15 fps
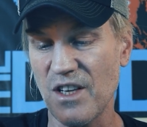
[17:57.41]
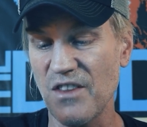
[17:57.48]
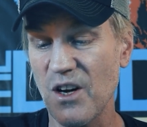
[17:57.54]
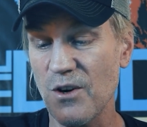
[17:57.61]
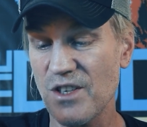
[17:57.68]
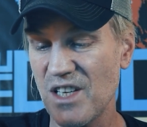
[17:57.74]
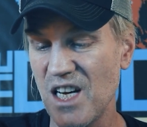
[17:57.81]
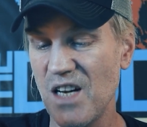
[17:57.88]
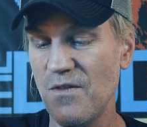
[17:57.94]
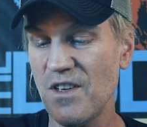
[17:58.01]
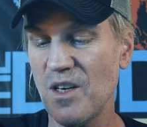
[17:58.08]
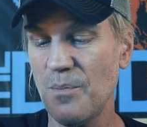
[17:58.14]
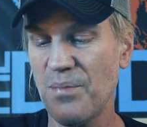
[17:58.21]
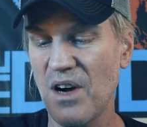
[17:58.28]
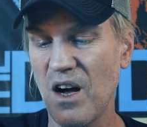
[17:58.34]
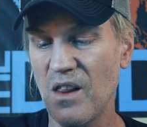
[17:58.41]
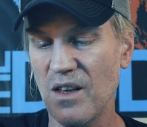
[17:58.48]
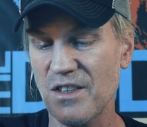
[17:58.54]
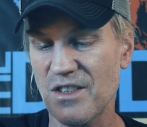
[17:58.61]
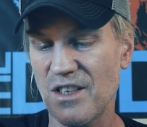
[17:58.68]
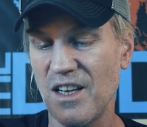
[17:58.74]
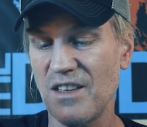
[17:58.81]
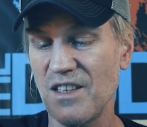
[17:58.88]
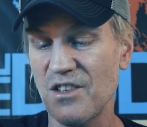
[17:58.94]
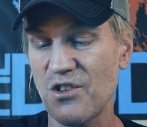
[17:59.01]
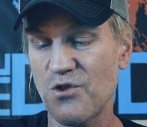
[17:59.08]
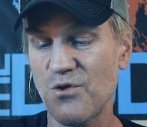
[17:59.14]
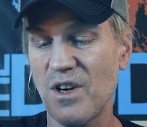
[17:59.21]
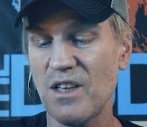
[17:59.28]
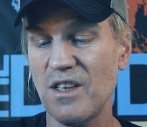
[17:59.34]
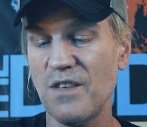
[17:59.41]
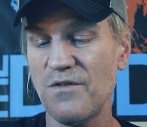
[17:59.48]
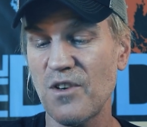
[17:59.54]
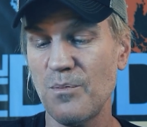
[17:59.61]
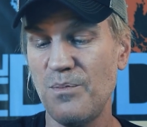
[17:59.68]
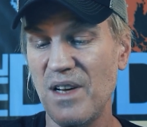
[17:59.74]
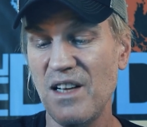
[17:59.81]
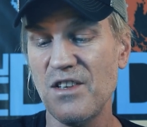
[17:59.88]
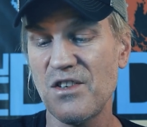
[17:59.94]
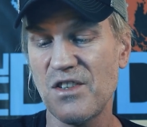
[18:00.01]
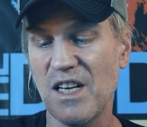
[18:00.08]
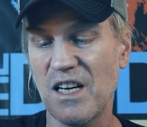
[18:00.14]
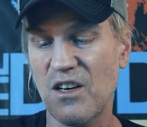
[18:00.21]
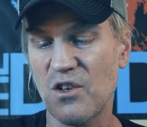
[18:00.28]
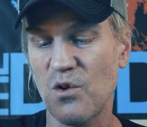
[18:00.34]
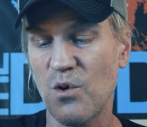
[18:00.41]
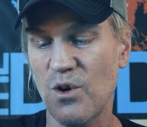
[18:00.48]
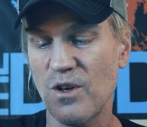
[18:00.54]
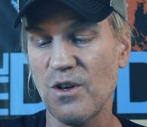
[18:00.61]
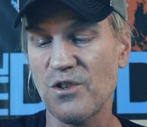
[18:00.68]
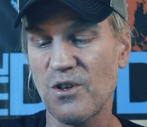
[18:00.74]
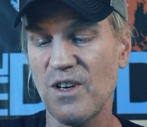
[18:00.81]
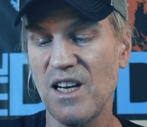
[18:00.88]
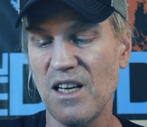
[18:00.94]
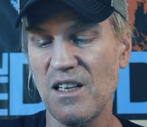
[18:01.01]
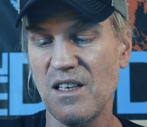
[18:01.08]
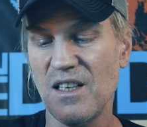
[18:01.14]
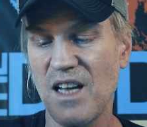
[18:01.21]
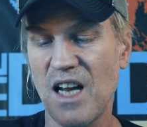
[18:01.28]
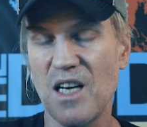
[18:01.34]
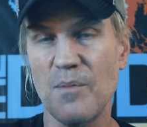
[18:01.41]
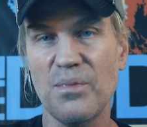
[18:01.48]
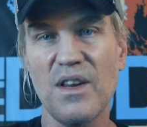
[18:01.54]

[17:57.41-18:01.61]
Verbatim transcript: and there is even a policy that strictly forbids secret orders or hidden data,